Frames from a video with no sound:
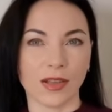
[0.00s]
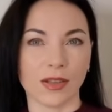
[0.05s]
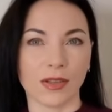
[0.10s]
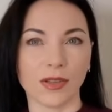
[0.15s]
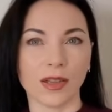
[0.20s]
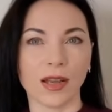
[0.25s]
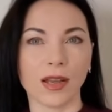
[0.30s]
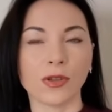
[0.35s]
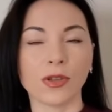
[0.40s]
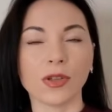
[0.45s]

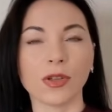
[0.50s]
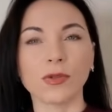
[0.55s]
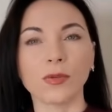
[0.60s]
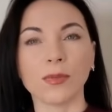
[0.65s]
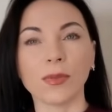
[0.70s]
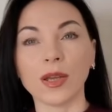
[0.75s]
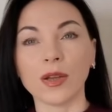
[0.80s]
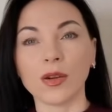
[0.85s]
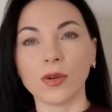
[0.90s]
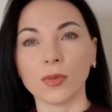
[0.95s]
not just
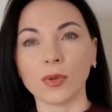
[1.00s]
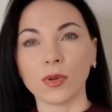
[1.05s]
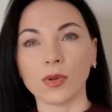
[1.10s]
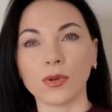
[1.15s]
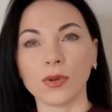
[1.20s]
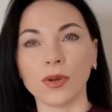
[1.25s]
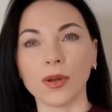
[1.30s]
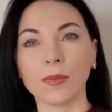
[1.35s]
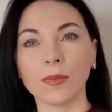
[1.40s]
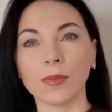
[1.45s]

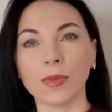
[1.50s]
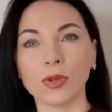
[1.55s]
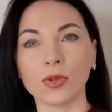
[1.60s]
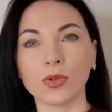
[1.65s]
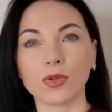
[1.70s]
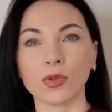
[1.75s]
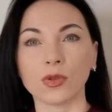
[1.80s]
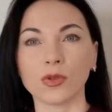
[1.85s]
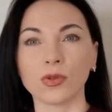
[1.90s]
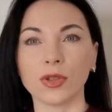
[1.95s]
bearable, but
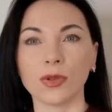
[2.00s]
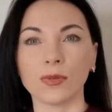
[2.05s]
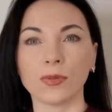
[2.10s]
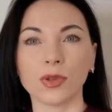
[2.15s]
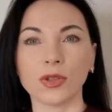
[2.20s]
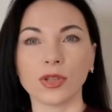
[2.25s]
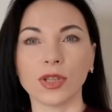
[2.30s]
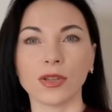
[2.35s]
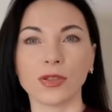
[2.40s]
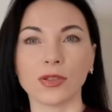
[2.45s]
truly
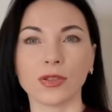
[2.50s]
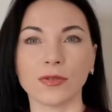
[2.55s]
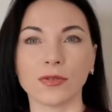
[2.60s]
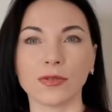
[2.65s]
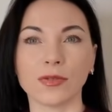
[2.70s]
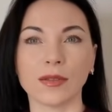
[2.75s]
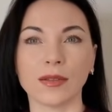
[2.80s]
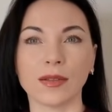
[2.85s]
productive.